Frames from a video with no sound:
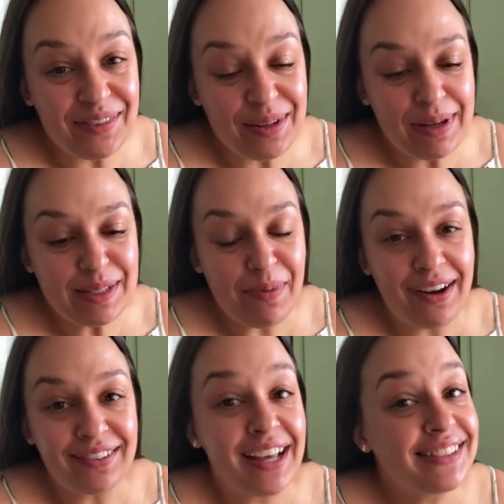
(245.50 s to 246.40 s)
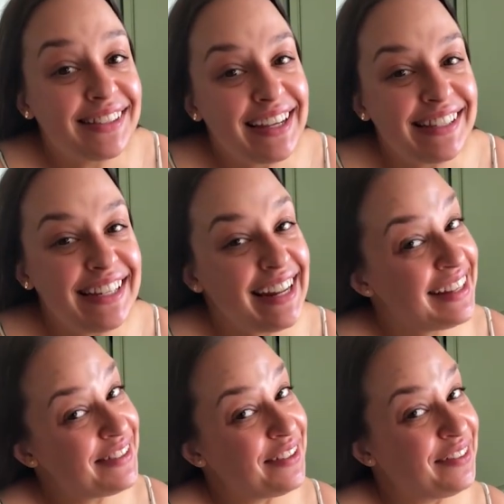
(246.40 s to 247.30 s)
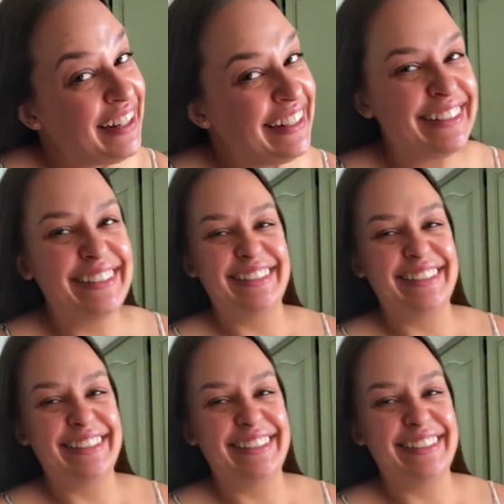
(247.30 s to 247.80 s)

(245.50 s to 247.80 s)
for the best part, slicing and serving.